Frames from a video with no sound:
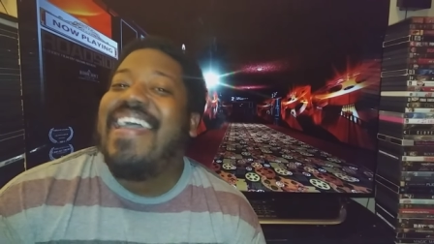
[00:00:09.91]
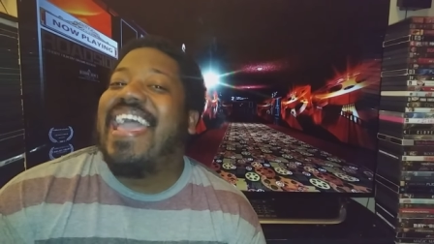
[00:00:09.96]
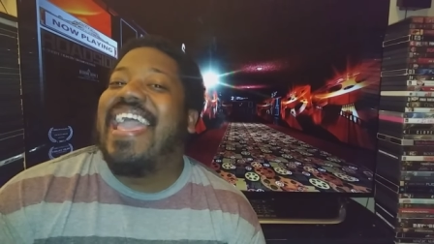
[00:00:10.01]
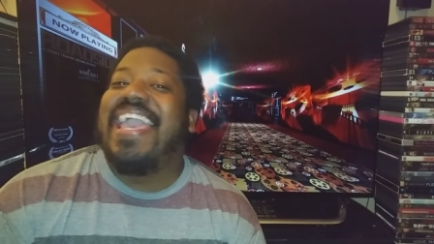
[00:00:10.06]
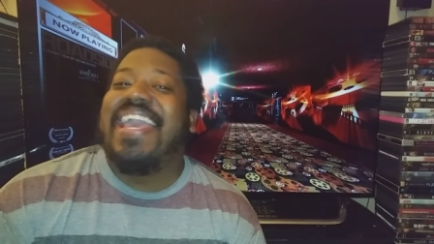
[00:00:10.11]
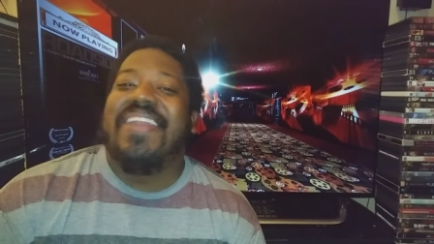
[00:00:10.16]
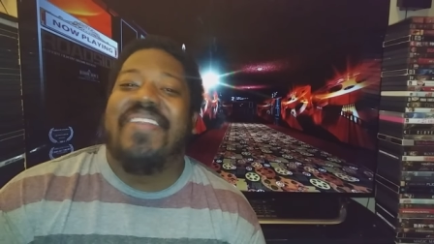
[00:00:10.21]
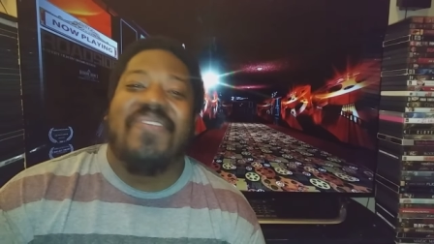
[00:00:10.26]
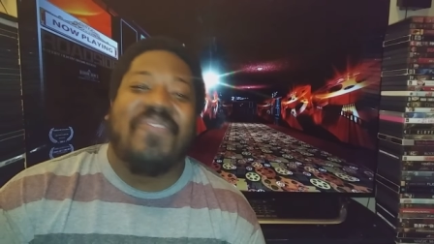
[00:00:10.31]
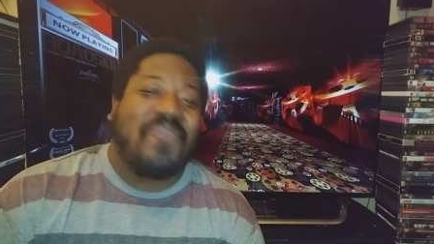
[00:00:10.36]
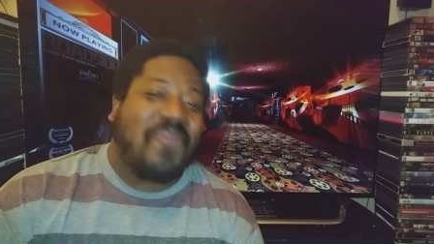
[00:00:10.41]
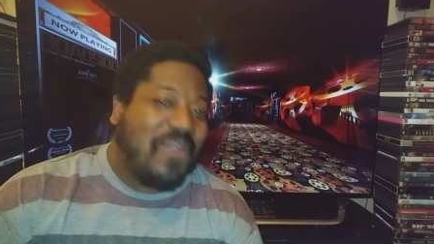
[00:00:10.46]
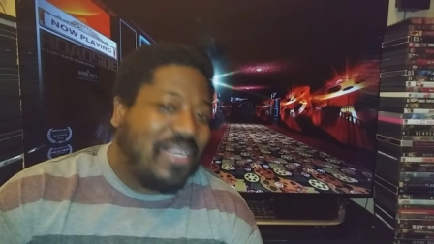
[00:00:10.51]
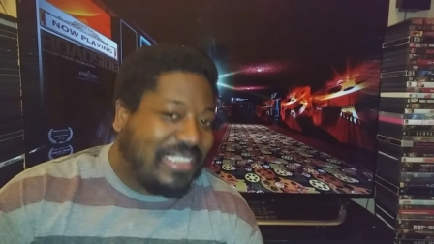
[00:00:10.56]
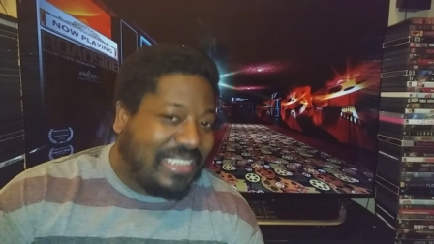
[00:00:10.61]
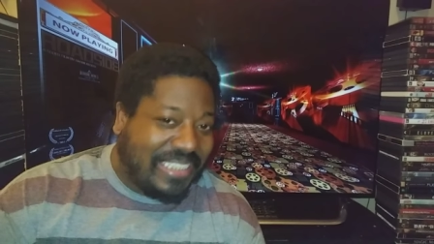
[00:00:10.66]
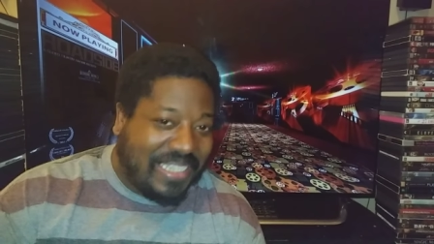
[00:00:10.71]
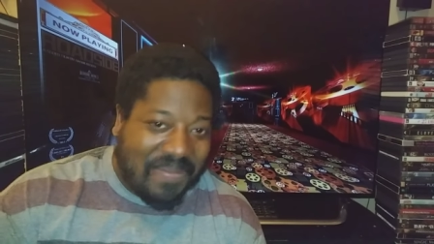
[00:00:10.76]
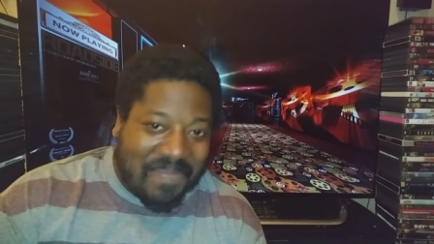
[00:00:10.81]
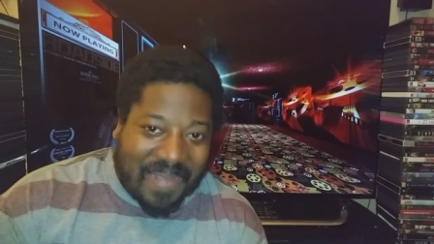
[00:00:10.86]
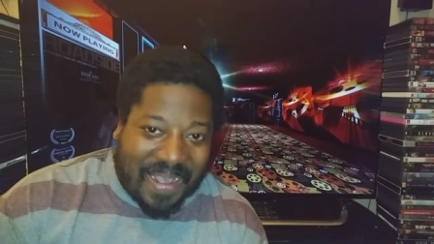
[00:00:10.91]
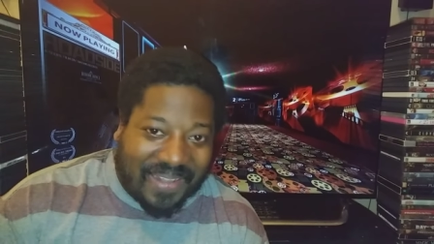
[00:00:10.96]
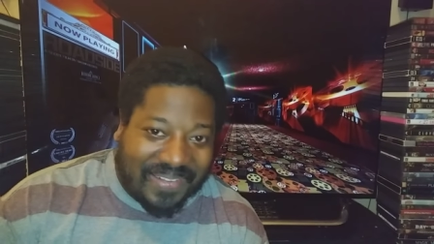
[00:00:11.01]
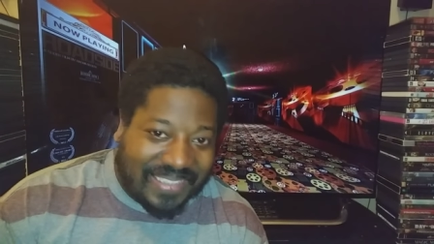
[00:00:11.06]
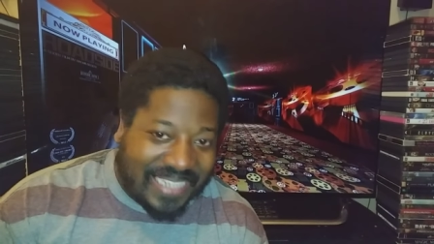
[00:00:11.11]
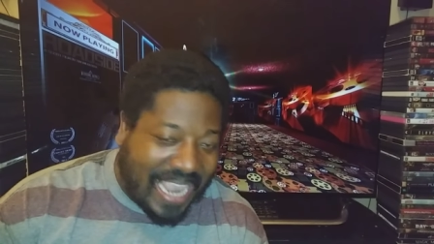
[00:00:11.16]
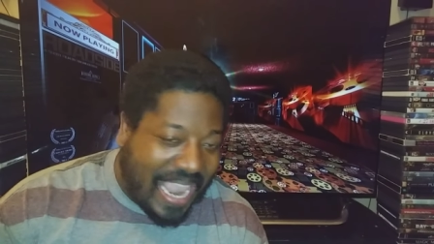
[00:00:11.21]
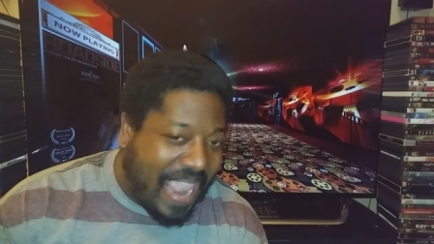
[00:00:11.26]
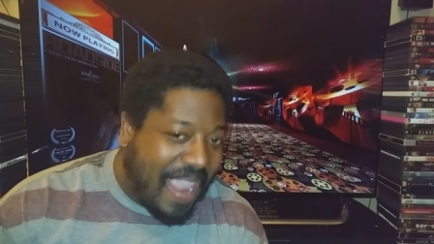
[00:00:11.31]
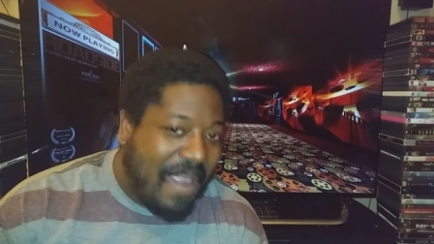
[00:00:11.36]
Ain't no question
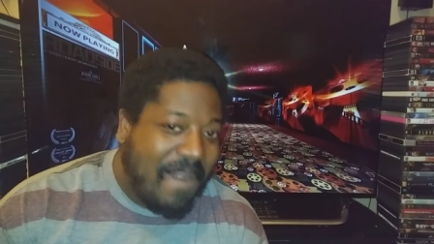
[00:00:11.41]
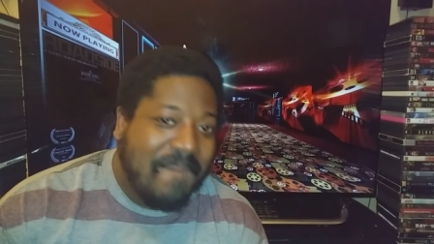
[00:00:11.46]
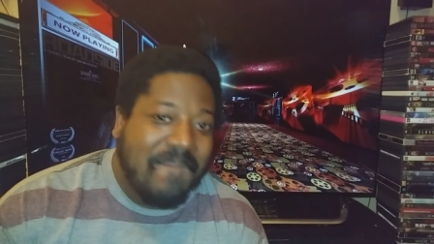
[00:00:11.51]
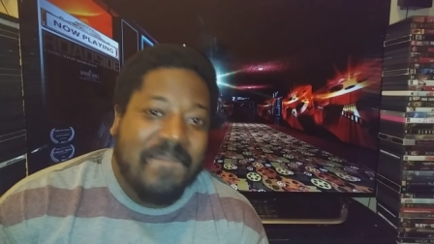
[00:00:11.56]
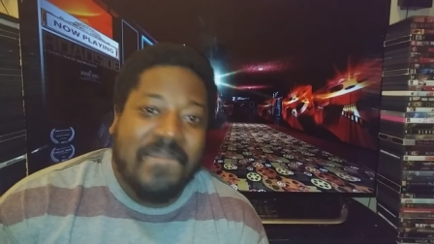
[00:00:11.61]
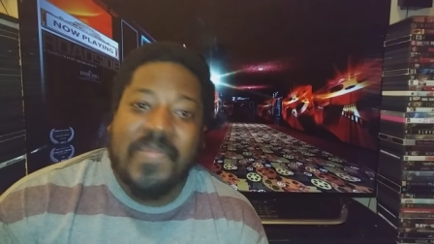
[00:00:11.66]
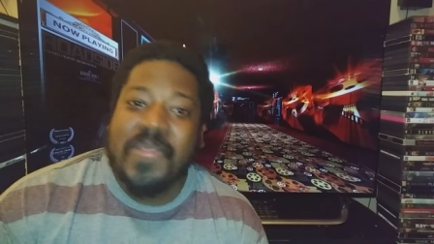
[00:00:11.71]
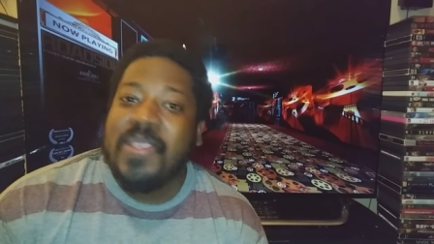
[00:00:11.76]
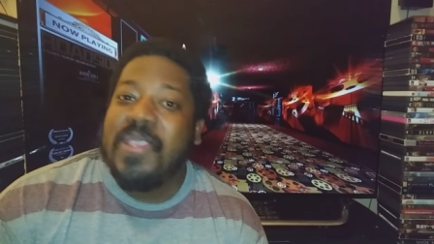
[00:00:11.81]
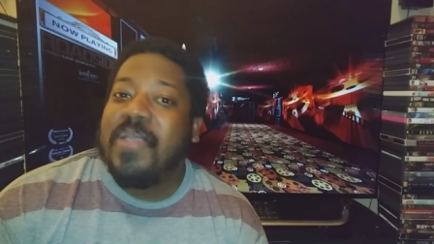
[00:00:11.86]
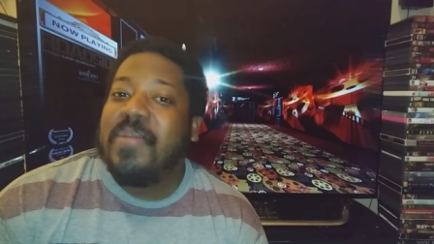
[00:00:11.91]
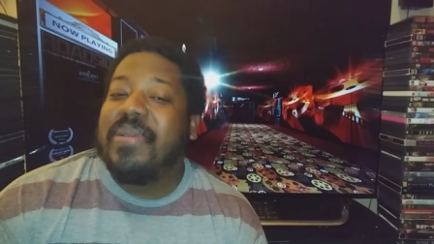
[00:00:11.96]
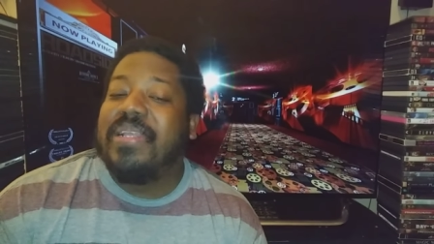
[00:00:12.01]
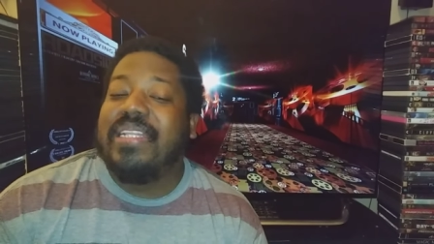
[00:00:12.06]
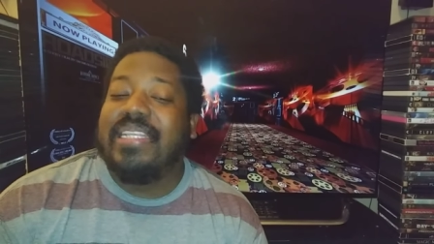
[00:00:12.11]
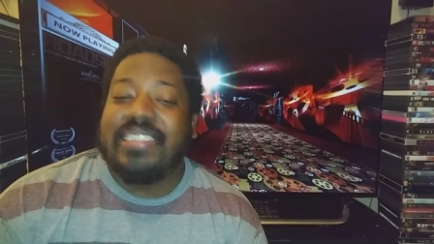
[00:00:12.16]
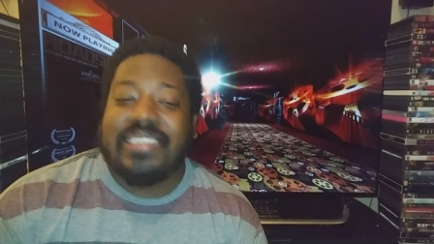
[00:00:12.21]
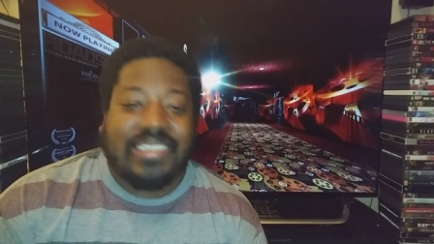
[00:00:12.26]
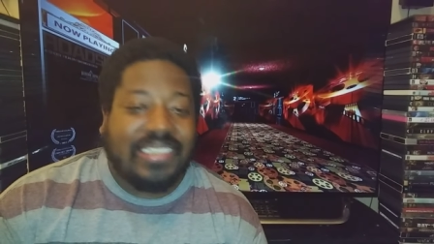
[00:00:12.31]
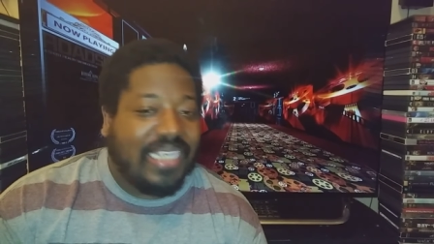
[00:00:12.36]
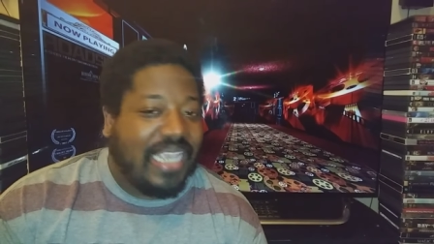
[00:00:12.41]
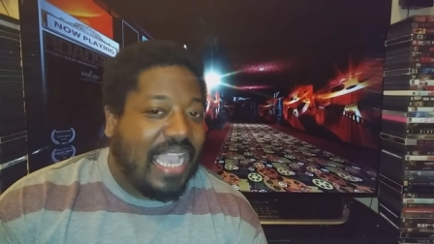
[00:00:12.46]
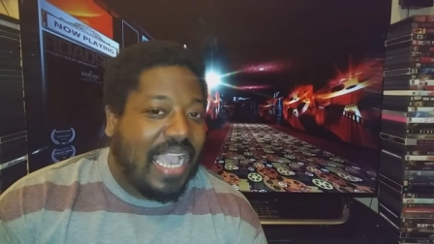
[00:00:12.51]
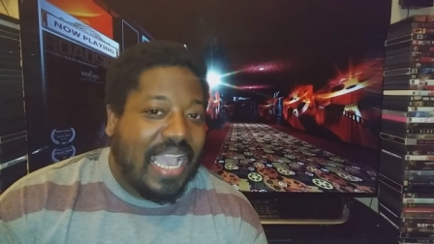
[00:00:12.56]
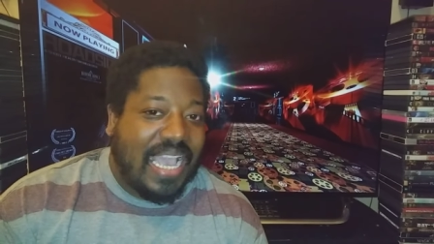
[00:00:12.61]
about that. But listen,